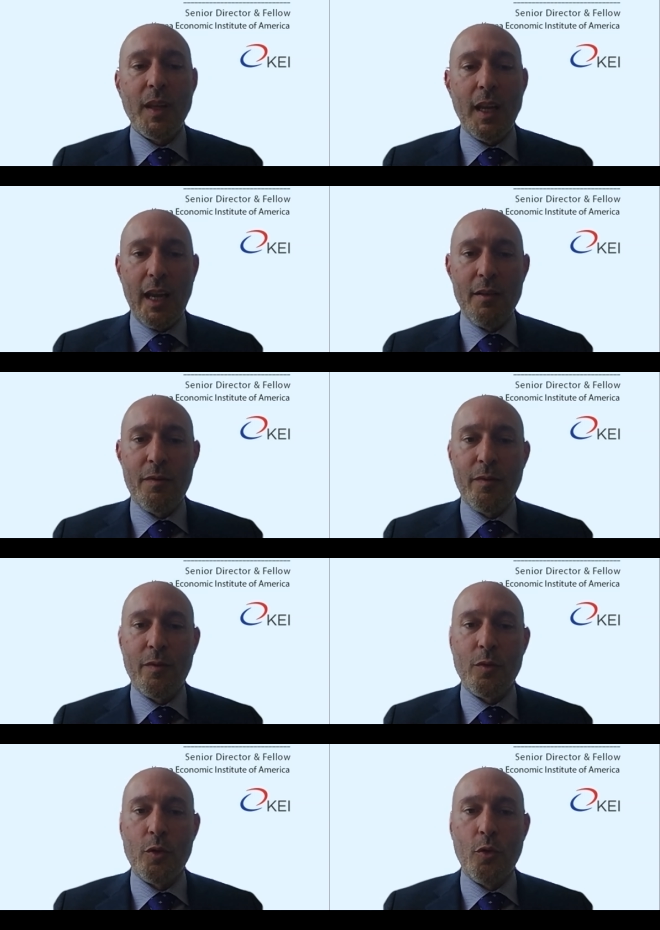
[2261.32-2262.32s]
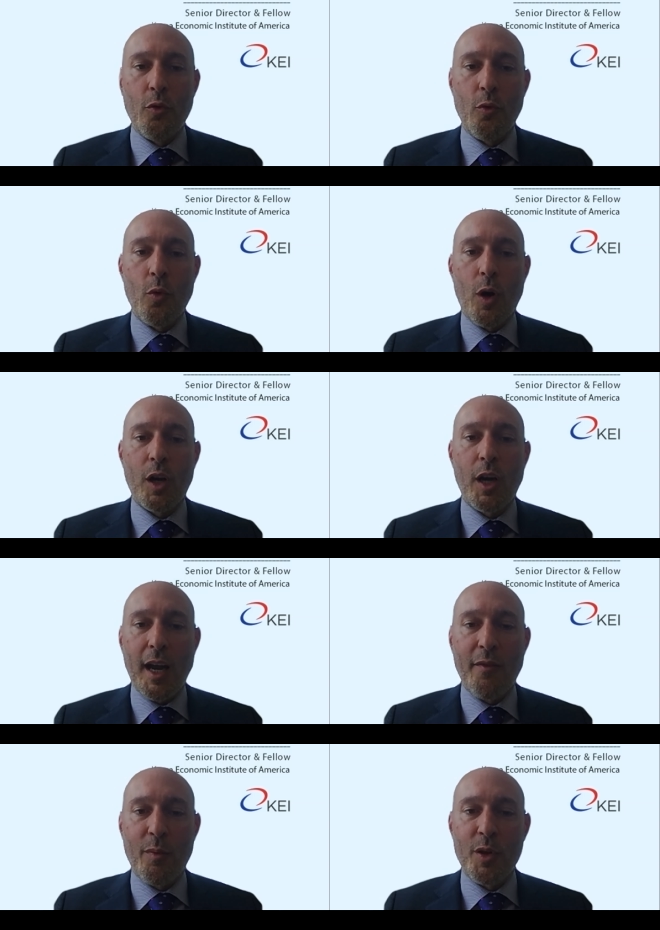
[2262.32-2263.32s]
if you are cut
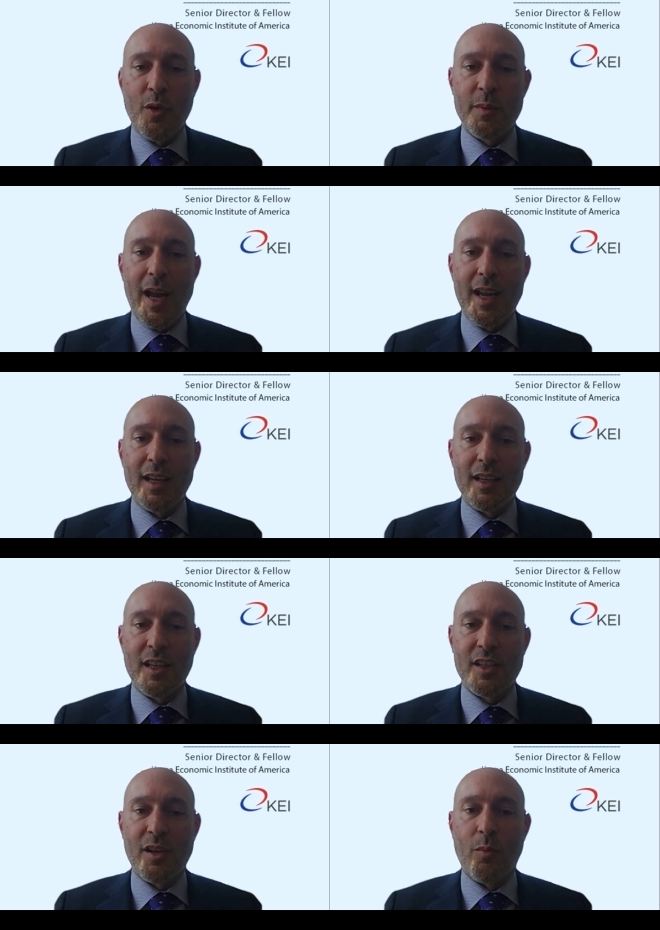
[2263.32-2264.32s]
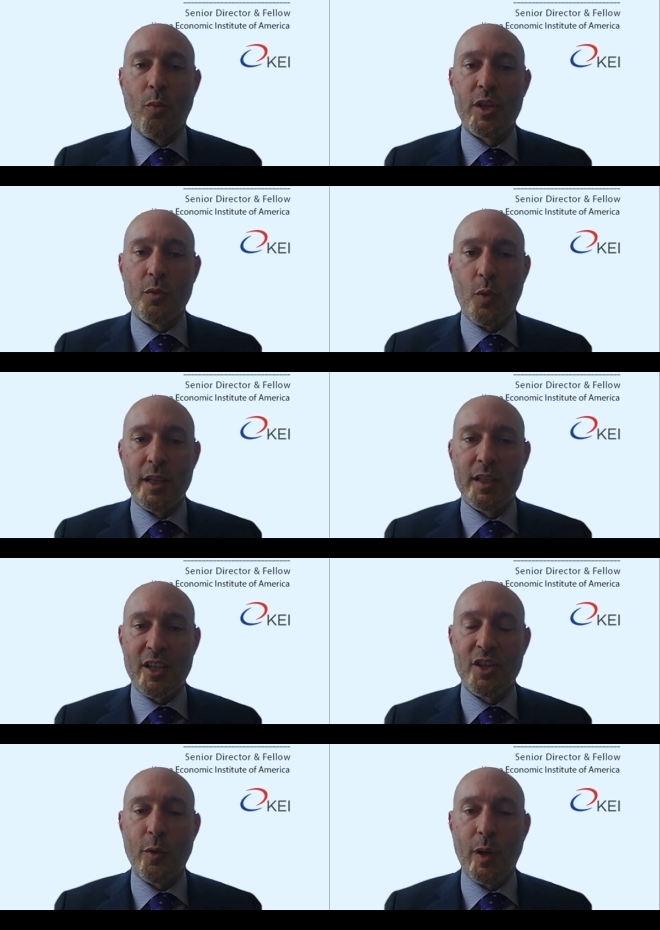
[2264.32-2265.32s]
off from the US banking system, which is what
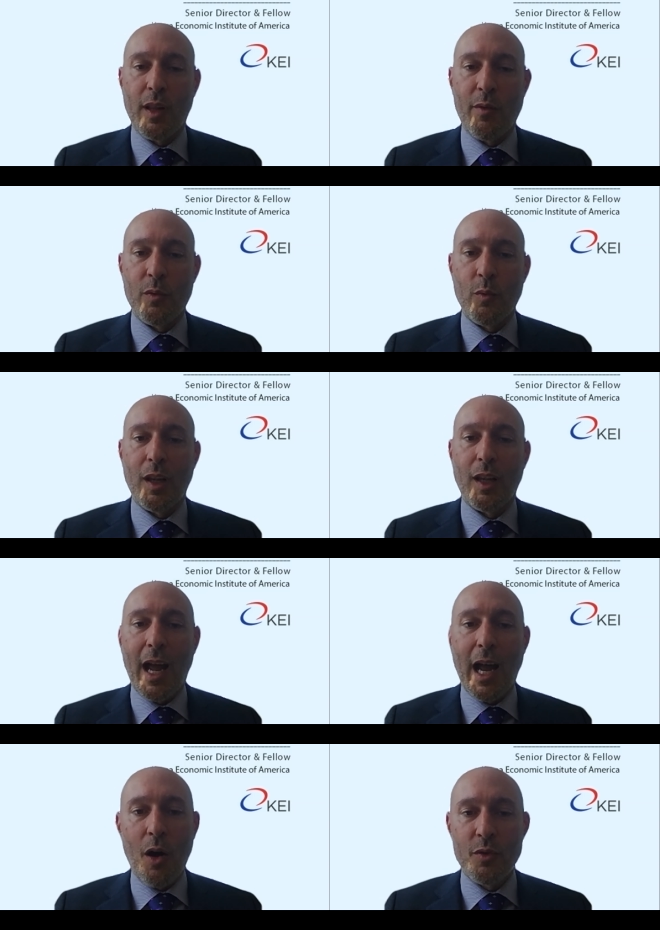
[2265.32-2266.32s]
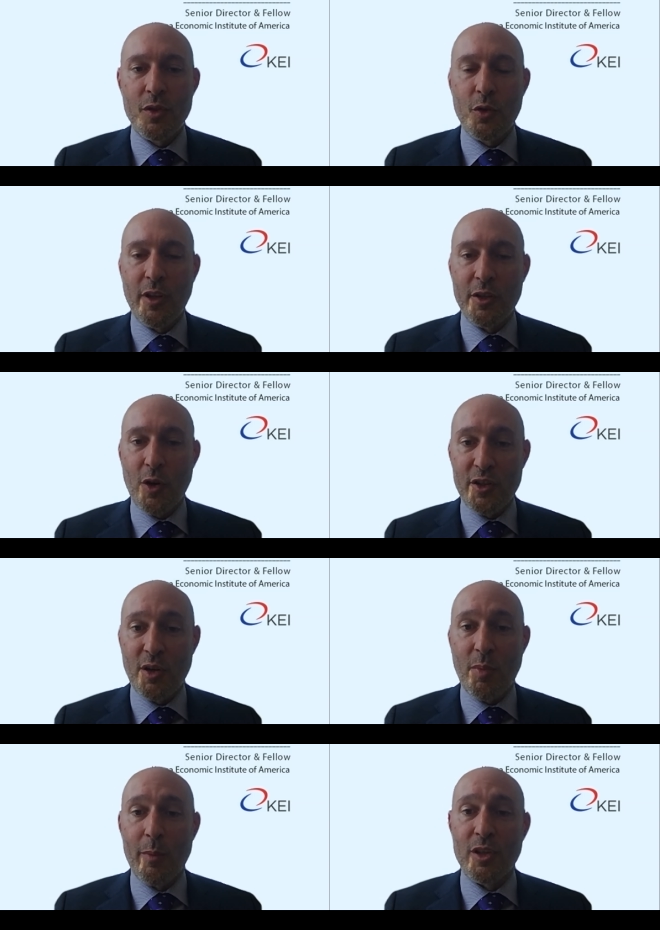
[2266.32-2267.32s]
Section 311 allows the Treasury
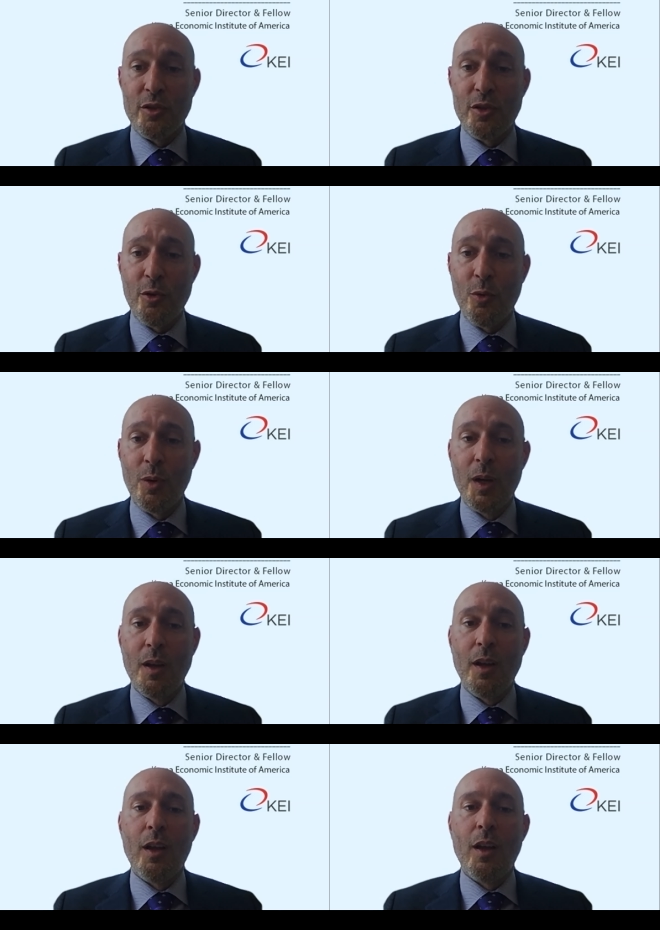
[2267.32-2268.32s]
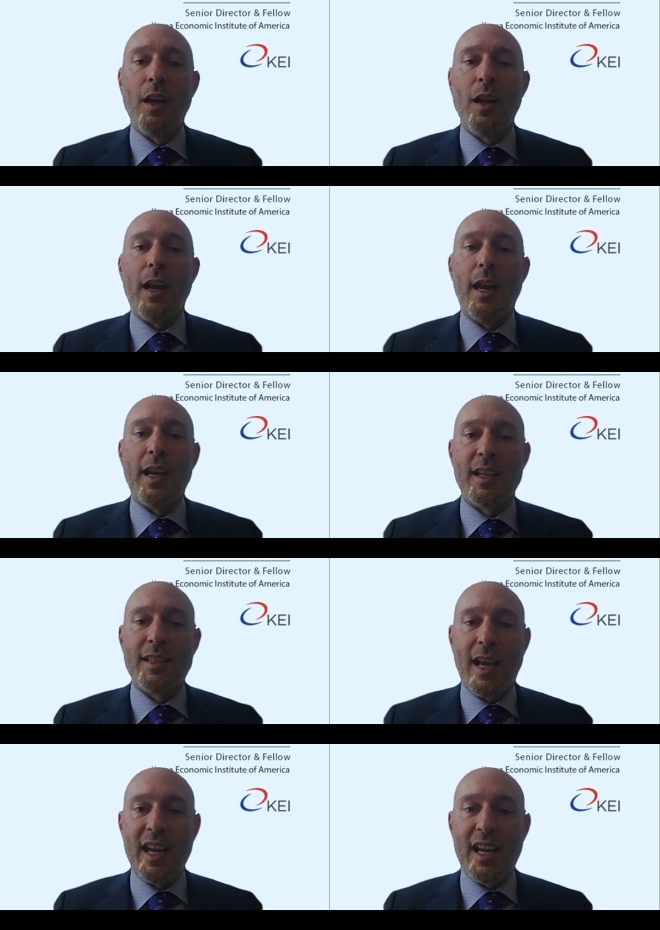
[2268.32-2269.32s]
Department to do, it can
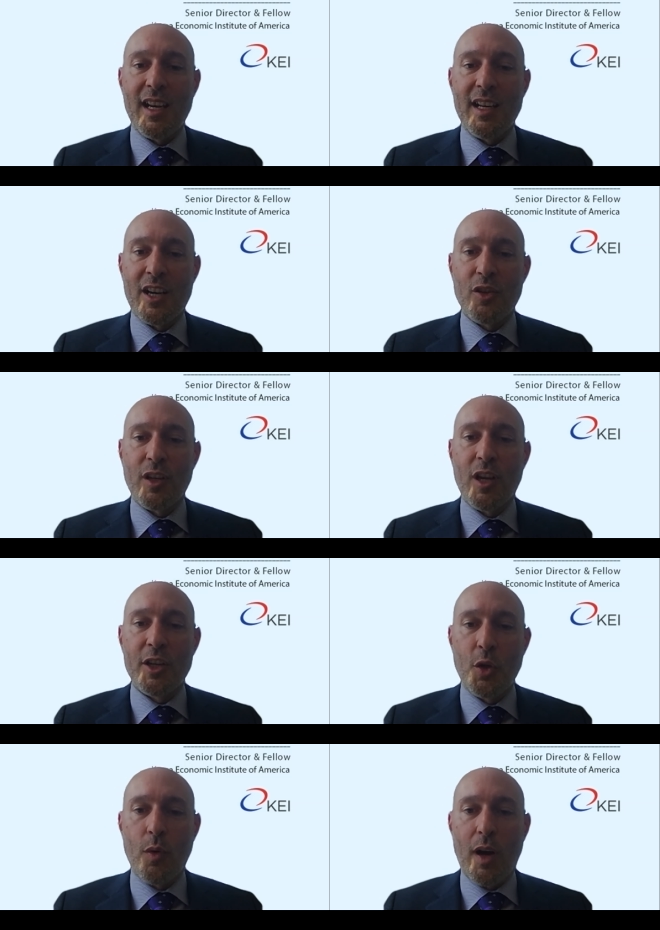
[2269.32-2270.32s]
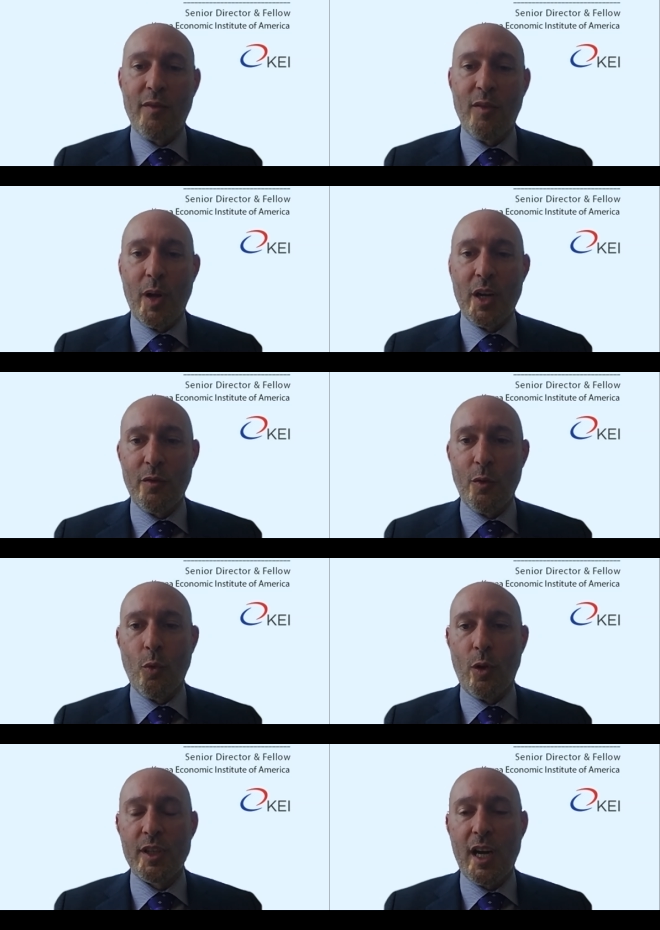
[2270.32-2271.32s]
take and essentially cut you off from much of the
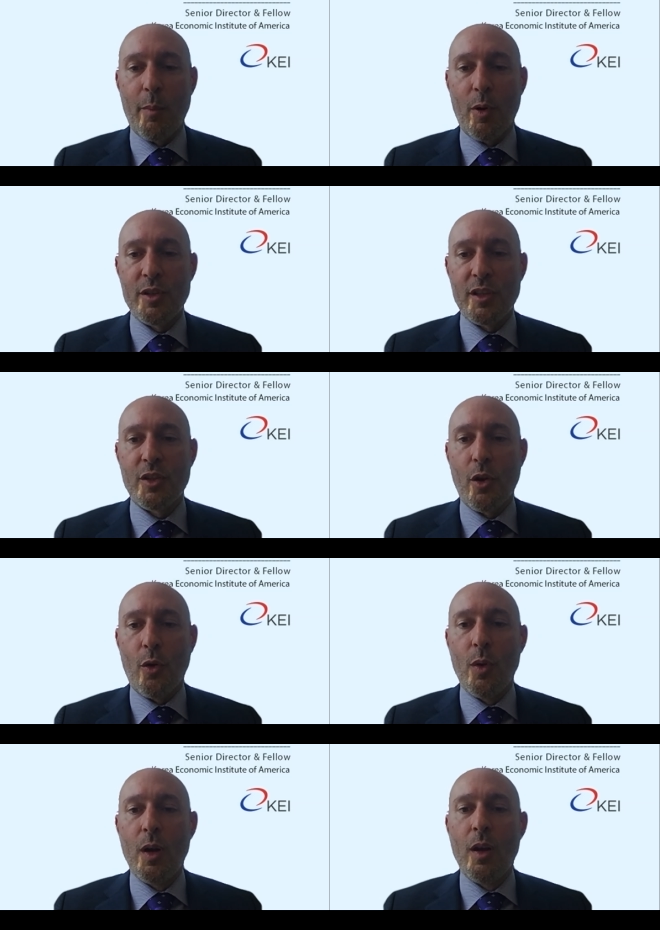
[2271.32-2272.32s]
world's commerce. And so,